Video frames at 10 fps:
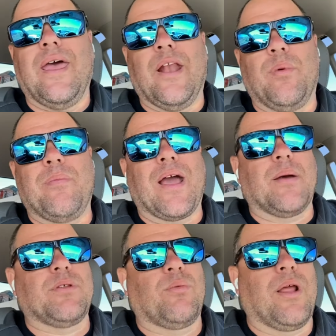It'll be back
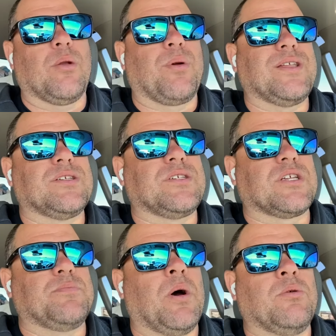up to the regular price of
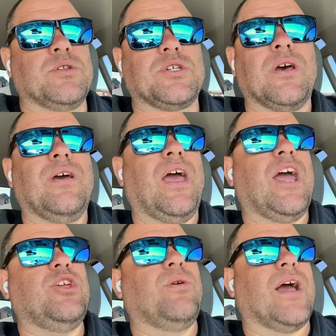six bones,
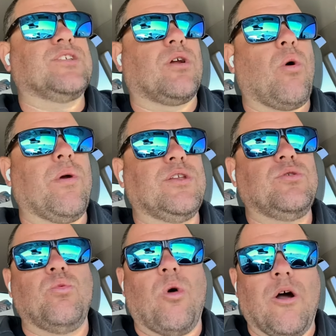and you guys are going
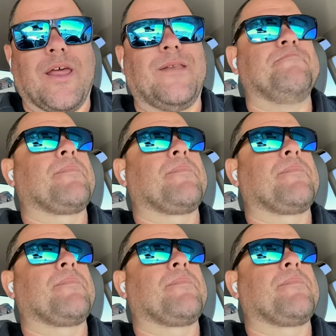to want it.